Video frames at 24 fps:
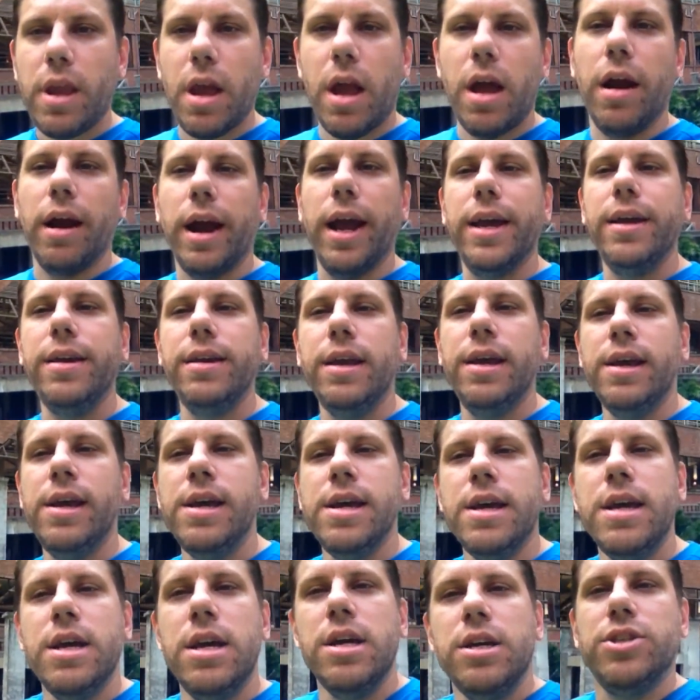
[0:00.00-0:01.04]
All right,
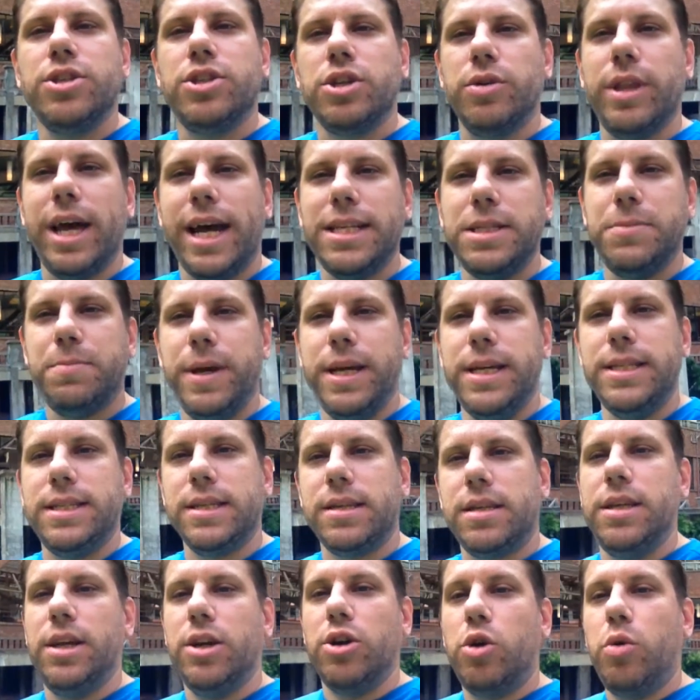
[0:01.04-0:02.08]
so that's
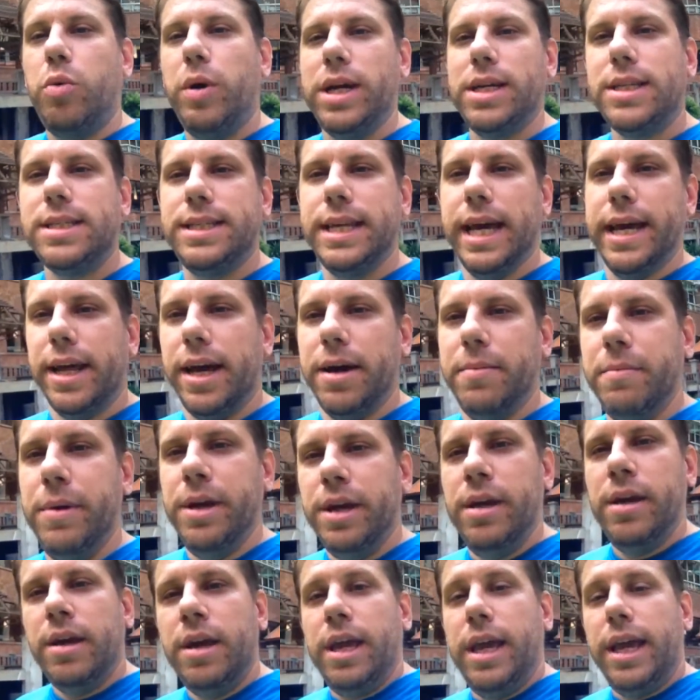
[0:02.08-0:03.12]
basically a quick setup.
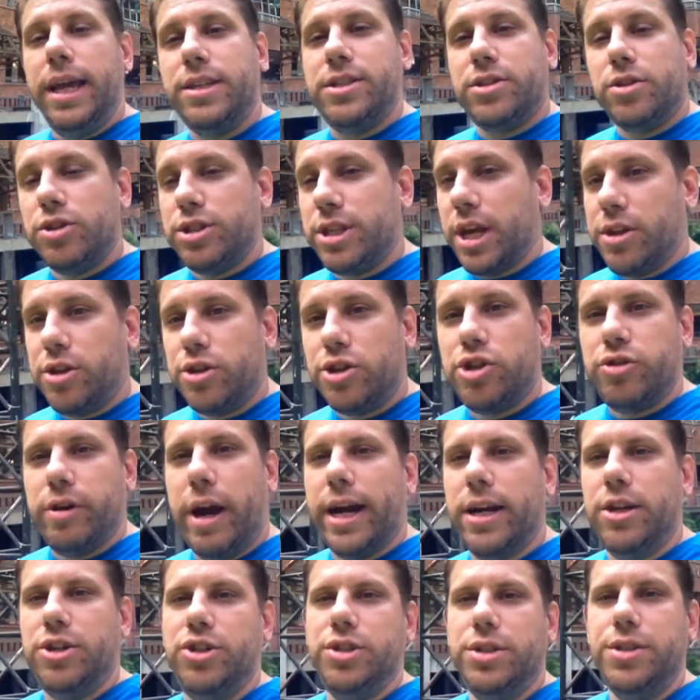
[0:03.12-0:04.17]
There's other
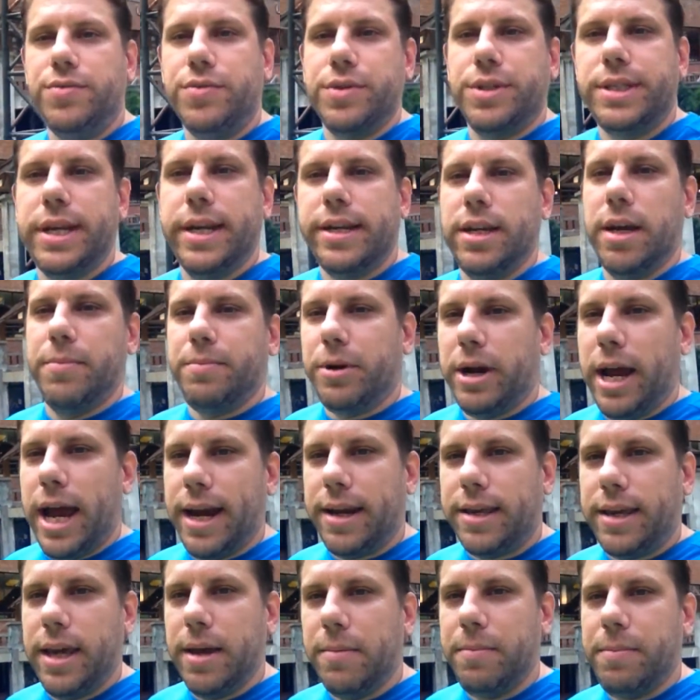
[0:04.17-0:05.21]
strategies for setting up your
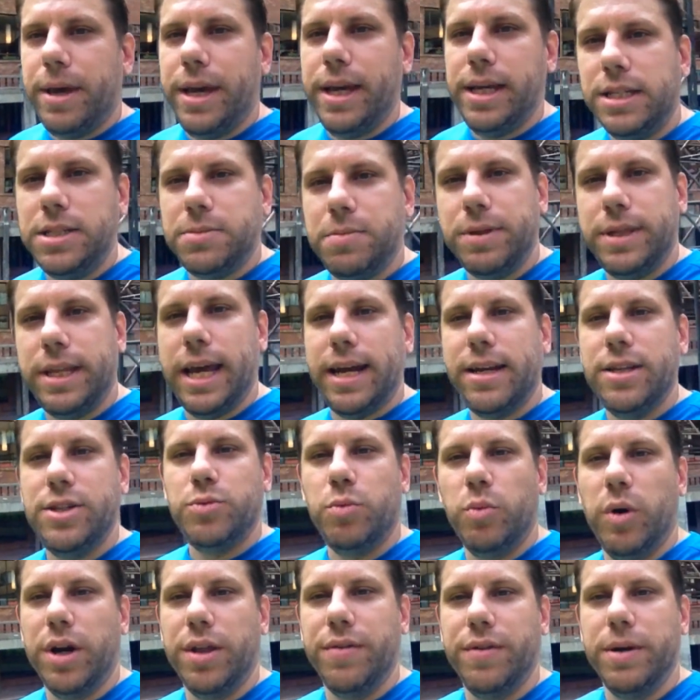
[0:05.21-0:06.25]
ad campaigns, but that is
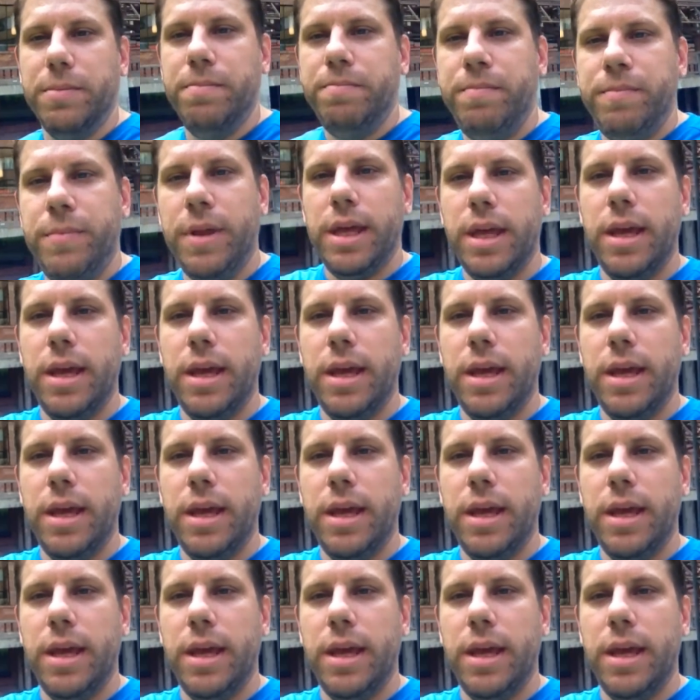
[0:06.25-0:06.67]
one of them.